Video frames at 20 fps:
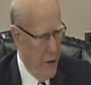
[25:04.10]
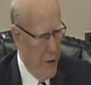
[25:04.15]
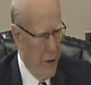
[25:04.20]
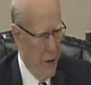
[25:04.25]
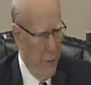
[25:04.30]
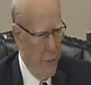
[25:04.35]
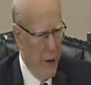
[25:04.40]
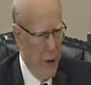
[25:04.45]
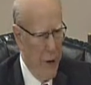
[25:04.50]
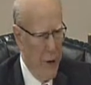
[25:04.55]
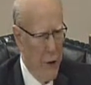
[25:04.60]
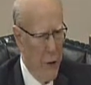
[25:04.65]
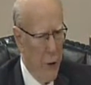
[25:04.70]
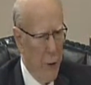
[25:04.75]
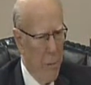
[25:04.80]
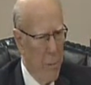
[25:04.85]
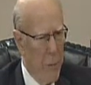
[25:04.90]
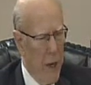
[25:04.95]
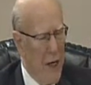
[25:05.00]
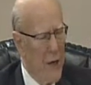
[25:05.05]
said, because
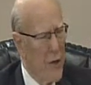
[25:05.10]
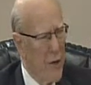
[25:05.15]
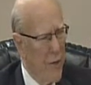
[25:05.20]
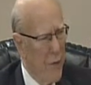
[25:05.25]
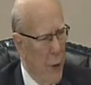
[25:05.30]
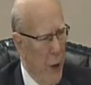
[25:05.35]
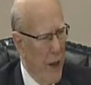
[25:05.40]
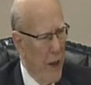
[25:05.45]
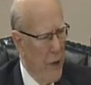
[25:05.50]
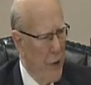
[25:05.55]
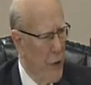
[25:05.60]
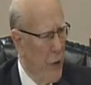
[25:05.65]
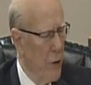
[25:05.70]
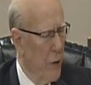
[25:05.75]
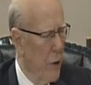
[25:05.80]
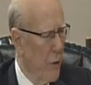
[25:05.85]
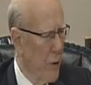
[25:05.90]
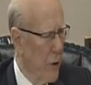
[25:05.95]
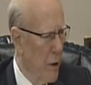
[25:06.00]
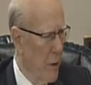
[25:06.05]
your best friends
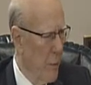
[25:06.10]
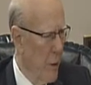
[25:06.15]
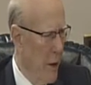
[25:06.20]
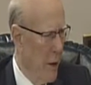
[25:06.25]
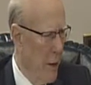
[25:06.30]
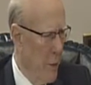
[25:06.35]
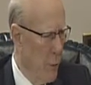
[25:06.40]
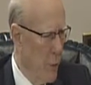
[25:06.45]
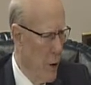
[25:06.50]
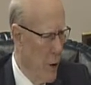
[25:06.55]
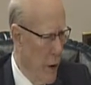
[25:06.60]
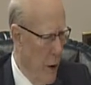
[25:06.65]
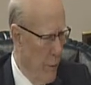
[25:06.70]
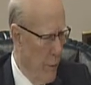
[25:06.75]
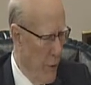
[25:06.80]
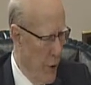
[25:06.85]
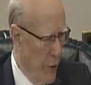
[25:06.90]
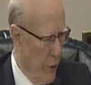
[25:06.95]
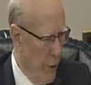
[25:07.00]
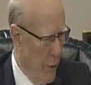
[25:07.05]
on the committee will
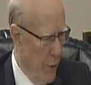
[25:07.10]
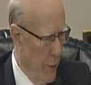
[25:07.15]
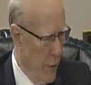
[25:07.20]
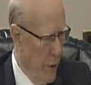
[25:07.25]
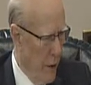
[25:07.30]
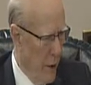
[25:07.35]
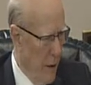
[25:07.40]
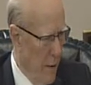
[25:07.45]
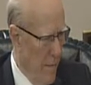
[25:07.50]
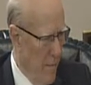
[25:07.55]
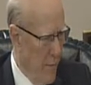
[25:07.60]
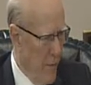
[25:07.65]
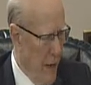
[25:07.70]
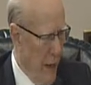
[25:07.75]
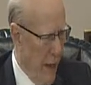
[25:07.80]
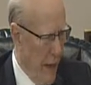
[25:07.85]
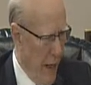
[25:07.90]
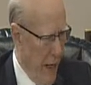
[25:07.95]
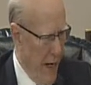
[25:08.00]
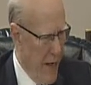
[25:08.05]
come to you
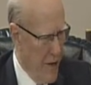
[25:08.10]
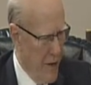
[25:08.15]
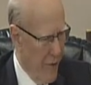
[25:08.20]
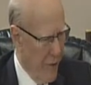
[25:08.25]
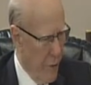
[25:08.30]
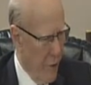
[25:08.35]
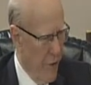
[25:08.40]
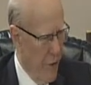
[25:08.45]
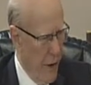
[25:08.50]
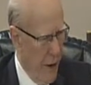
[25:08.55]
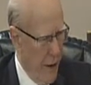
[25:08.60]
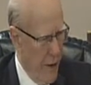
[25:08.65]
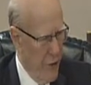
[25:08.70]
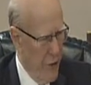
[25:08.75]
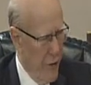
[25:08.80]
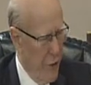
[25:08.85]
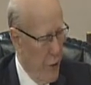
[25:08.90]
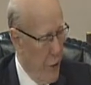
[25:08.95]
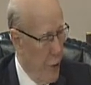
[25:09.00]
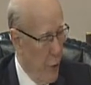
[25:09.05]
and ask for
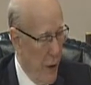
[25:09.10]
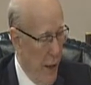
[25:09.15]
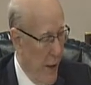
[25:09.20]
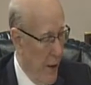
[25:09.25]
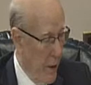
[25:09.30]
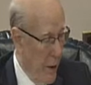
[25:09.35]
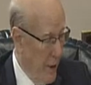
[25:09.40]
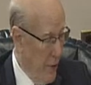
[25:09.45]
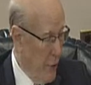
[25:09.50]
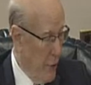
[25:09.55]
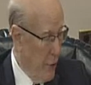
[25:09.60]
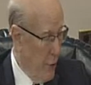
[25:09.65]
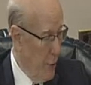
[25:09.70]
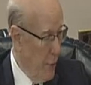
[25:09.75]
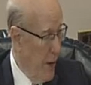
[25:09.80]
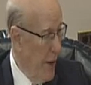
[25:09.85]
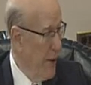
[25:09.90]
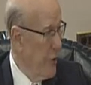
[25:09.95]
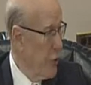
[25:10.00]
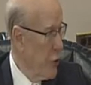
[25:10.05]
things that you cannot
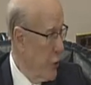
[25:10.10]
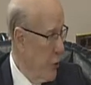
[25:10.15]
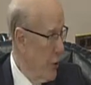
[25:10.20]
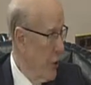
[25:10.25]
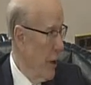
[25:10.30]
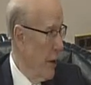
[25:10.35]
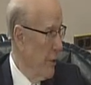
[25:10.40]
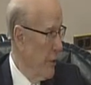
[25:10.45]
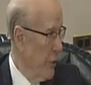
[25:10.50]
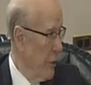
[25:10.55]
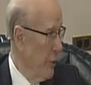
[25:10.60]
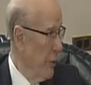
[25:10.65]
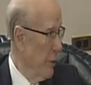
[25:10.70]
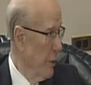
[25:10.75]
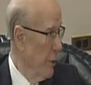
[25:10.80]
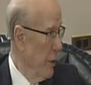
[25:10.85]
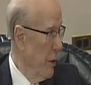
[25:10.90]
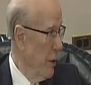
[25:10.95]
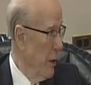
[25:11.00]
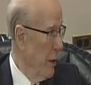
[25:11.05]
do and should not do.
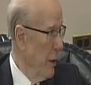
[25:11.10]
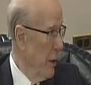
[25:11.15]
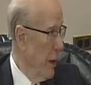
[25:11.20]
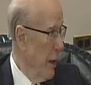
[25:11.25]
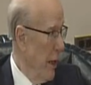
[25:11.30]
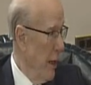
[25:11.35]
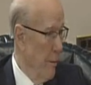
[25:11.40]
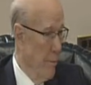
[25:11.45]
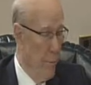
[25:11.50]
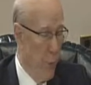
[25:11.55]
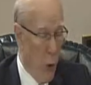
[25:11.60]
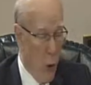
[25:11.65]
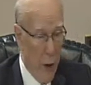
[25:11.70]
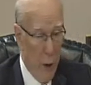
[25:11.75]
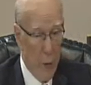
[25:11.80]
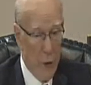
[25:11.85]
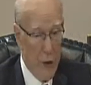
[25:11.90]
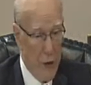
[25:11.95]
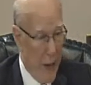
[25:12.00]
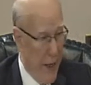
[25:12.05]
And
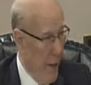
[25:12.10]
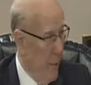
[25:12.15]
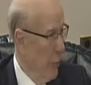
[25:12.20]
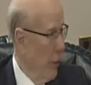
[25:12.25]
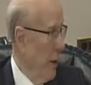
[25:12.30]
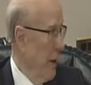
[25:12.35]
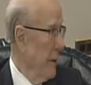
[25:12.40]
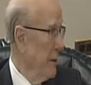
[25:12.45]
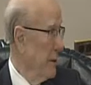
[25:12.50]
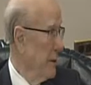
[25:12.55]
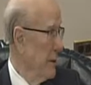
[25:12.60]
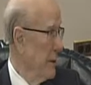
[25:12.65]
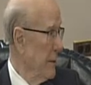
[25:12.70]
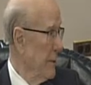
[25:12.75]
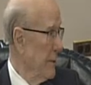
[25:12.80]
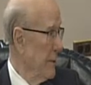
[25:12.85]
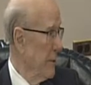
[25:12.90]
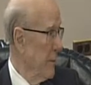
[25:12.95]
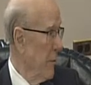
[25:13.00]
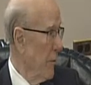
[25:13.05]
boy, was that right.
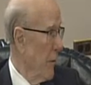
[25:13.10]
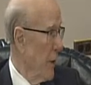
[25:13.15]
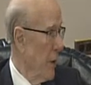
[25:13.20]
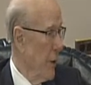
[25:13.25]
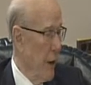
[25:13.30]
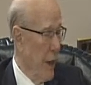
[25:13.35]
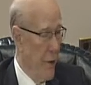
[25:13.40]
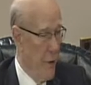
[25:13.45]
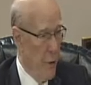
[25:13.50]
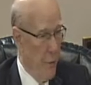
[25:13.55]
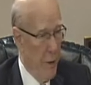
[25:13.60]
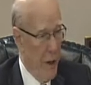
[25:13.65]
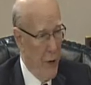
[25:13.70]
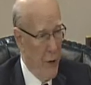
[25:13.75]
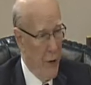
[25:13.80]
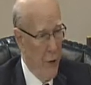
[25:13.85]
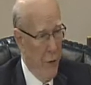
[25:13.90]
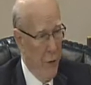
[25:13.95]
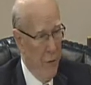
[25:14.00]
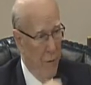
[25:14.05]
Not to
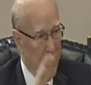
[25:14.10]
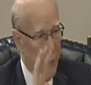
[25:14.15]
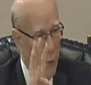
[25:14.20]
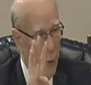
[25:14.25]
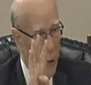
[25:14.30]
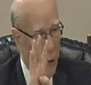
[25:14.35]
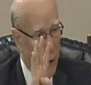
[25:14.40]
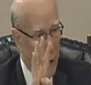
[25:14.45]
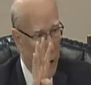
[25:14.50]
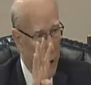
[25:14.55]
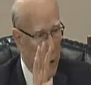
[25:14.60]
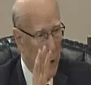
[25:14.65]
mention the four